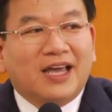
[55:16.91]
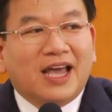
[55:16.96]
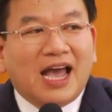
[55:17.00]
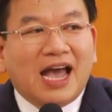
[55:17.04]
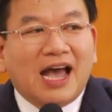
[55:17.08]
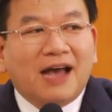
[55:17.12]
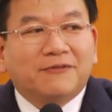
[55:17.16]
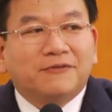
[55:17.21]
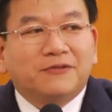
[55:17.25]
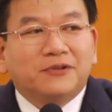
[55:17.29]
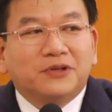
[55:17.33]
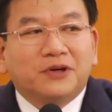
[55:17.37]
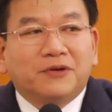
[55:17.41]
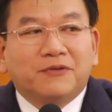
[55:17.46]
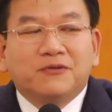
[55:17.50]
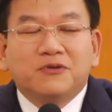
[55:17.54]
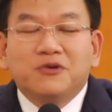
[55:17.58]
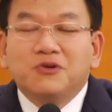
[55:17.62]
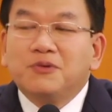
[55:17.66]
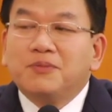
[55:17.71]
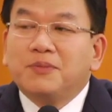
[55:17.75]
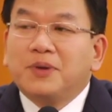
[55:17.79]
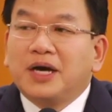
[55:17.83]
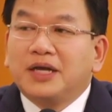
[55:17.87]
After a
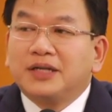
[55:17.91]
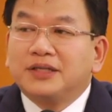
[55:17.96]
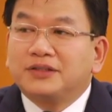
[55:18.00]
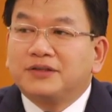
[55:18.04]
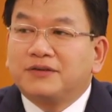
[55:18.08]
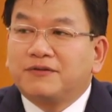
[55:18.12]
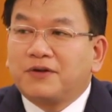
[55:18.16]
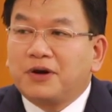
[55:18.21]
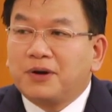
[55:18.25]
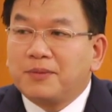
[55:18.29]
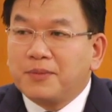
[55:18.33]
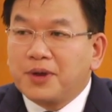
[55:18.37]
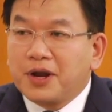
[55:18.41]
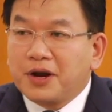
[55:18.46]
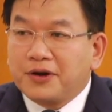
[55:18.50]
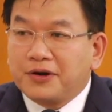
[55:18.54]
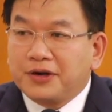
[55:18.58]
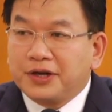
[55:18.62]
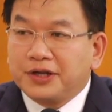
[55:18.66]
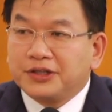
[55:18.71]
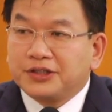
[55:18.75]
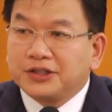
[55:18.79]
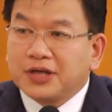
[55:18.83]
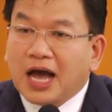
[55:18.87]
few months of our
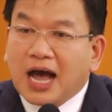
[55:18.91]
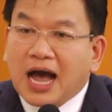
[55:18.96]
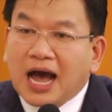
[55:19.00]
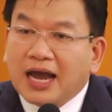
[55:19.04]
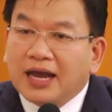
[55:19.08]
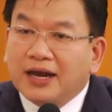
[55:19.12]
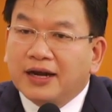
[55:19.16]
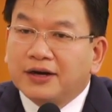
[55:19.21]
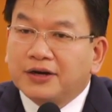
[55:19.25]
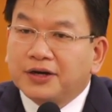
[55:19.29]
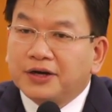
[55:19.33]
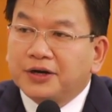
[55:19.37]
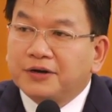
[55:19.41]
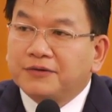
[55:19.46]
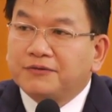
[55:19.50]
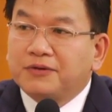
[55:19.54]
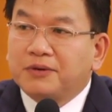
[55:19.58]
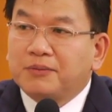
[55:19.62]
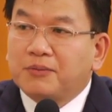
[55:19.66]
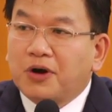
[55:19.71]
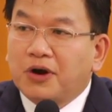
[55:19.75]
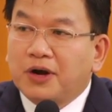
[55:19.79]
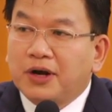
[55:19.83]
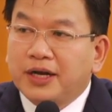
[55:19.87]
marriage, I learned
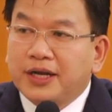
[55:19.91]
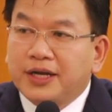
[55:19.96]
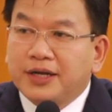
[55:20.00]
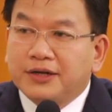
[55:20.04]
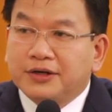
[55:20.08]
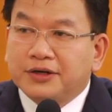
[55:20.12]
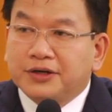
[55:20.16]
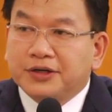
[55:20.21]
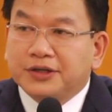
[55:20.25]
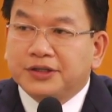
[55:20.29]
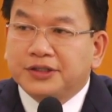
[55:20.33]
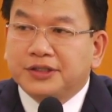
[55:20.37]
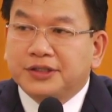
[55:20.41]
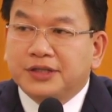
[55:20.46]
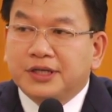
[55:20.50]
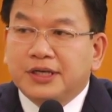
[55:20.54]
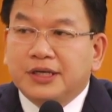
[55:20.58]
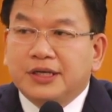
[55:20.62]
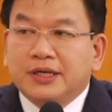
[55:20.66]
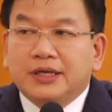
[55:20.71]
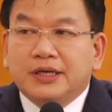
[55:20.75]
from our leaders